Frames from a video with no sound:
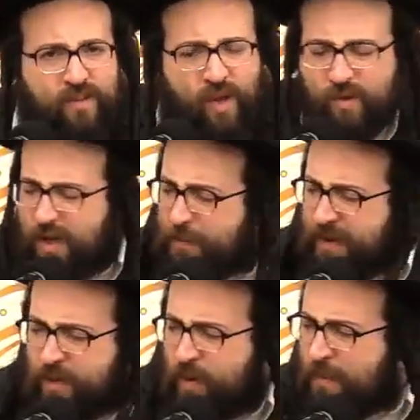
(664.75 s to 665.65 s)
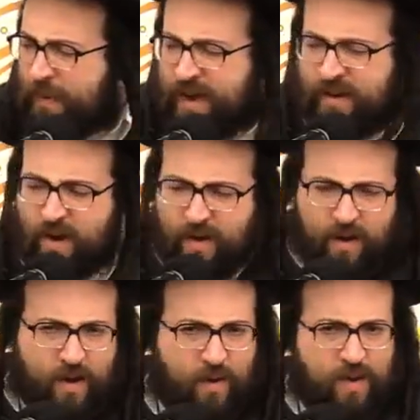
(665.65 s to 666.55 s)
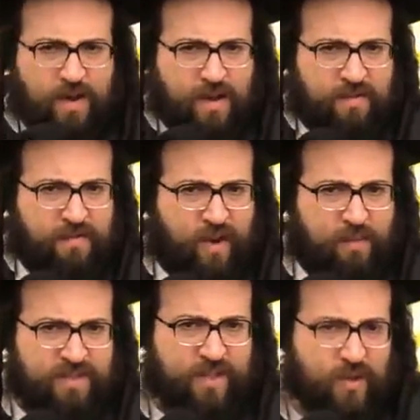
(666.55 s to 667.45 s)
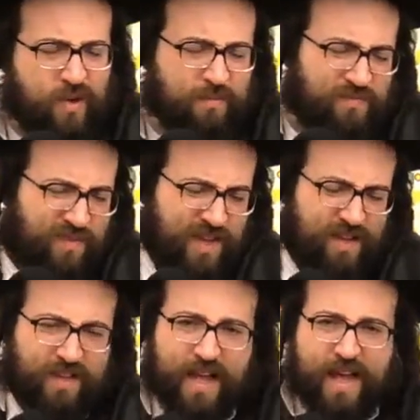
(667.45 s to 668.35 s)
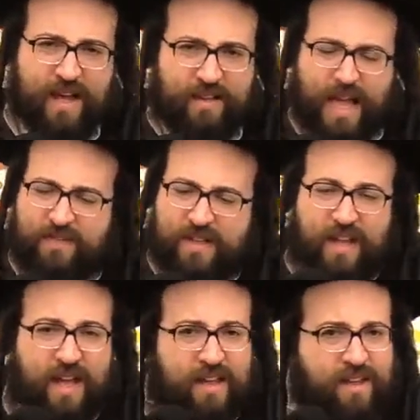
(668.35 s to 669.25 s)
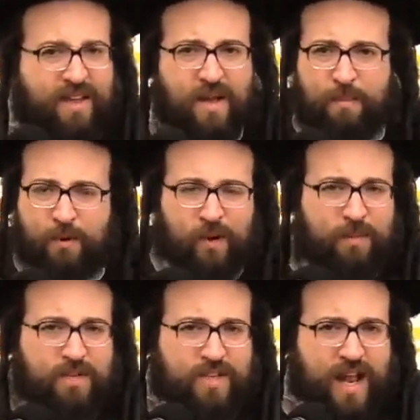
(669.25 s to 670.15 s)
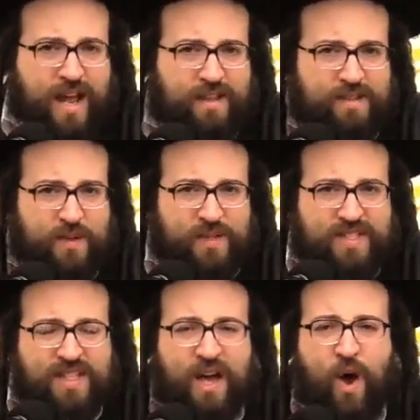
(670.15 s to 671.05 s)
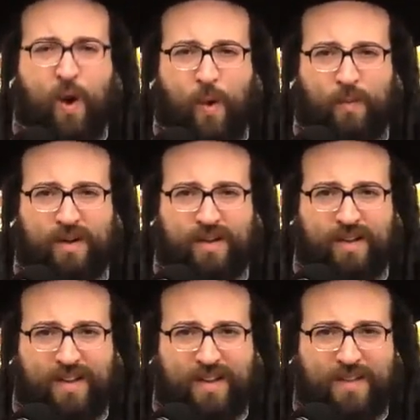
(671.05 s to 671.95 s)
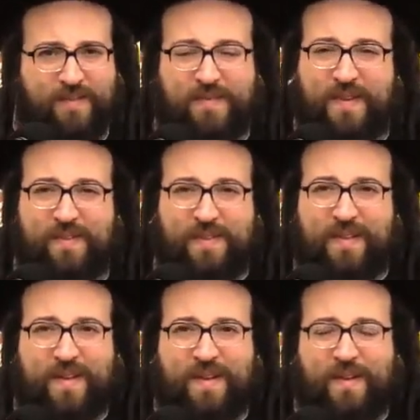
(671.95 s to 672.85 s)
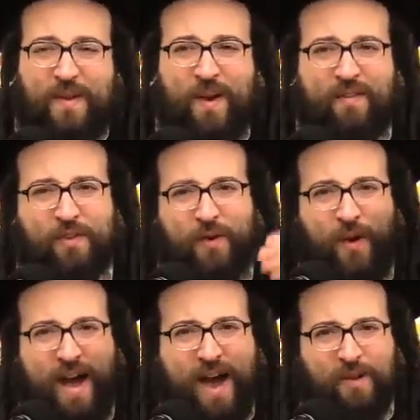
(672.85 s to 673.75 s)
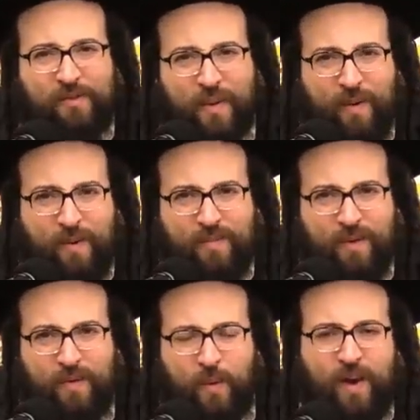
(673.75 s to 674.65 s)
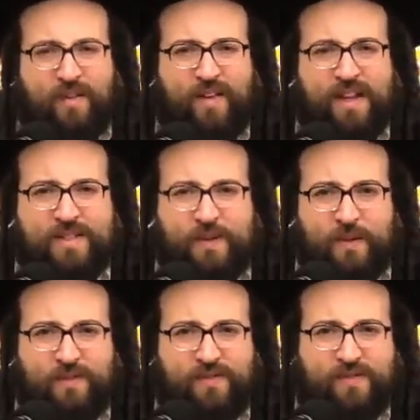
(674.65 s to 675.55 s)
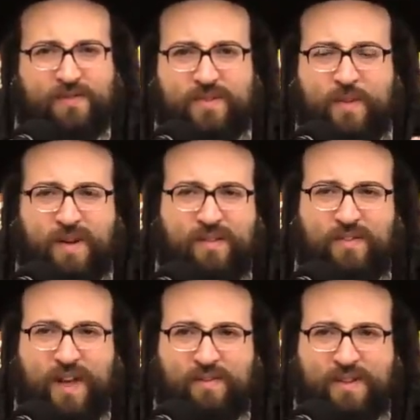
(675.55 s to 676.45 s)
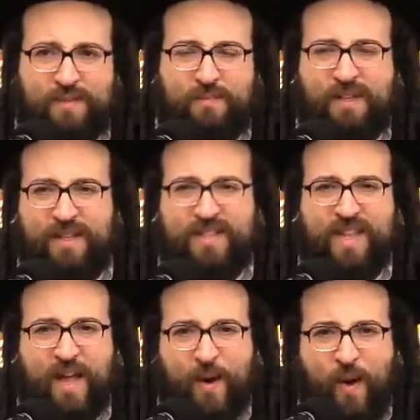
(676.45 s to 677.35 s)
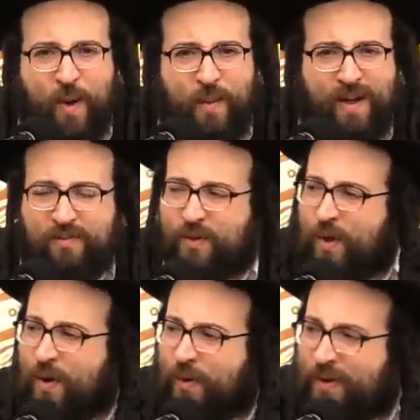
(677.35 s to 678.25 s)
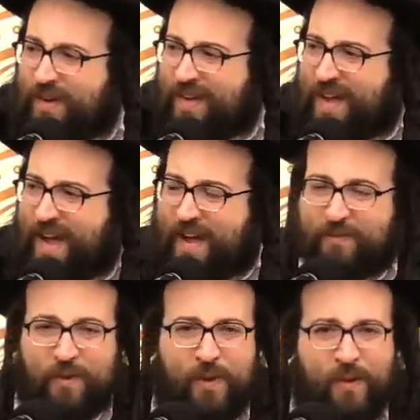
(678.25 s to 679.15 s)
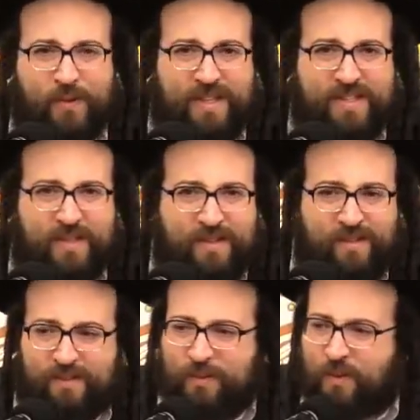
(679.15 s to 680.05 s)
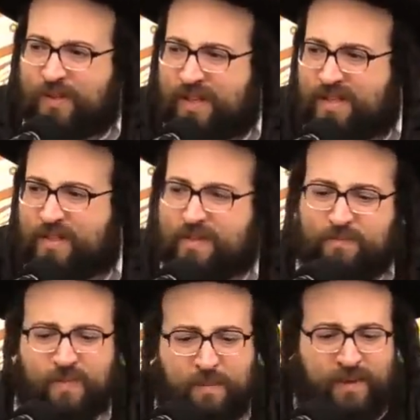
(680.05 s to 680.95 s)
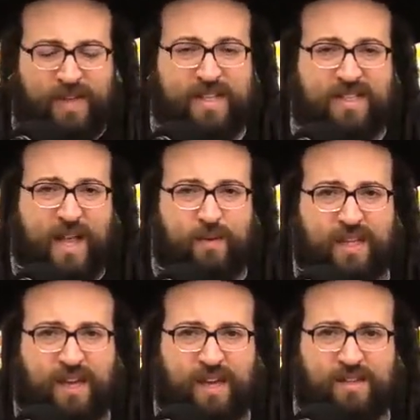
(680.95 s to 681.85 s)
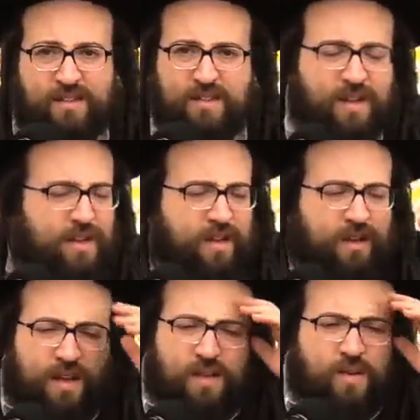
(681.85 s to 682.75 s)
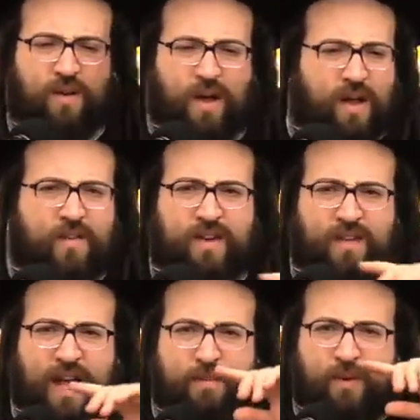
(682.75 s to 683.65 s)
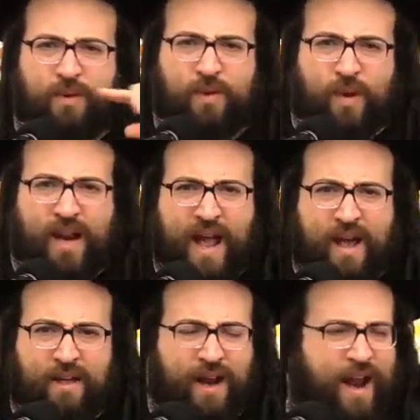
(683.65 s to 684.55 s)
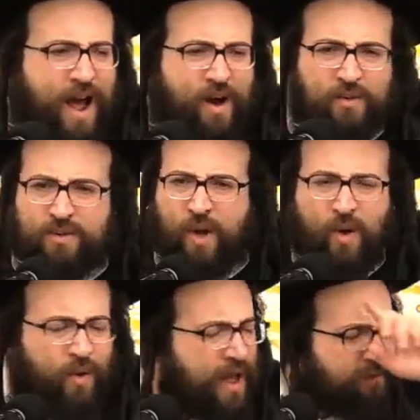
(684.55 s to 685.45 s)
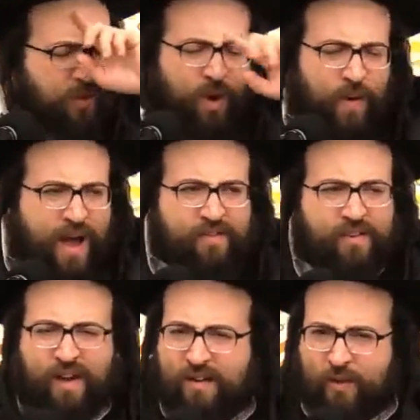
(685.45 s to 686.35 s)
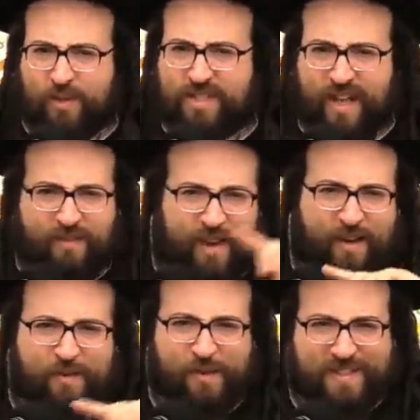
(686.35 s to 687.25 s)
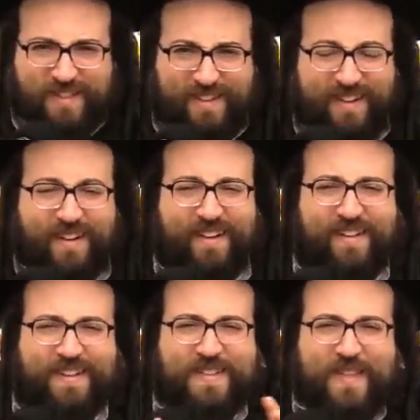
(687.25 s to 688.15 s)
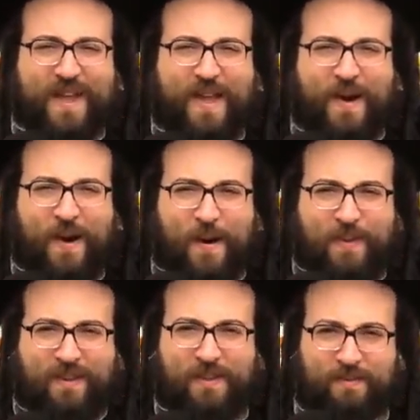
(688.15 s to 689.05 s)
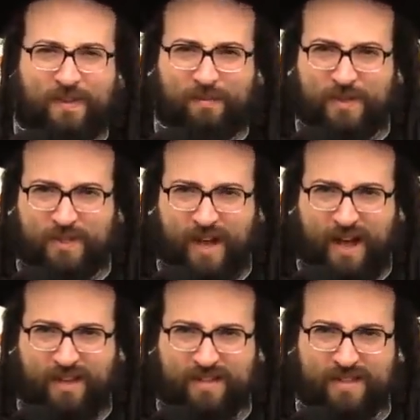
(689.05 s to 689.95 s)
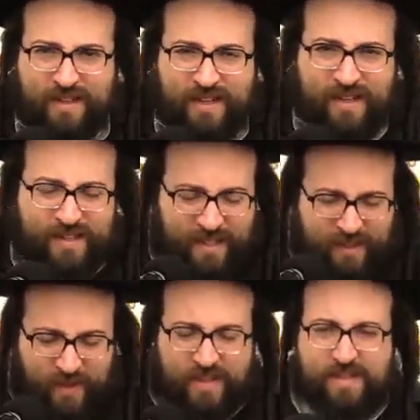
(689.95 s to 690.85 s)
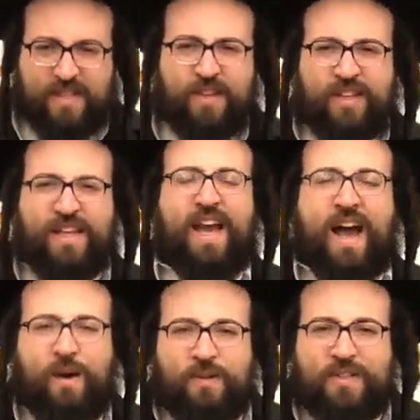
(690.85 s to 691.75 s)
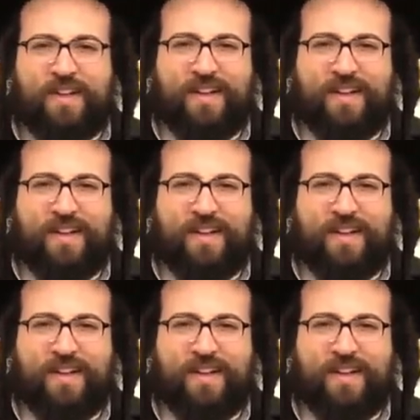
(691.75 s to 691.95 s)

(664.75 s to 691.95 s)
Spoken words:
Don't repeat one party, go in a row. From Zerun till the end, every day. Pruke Mishnayos, you could sit home. You don't have to go out from home. Your wife asks you so many favors. Please stay home. I have to go to do this. Please stay with the kids. And every time you run out. No, I have to go. Have a chavrusa. Stay at home with Mishnayos. Sit on your couch.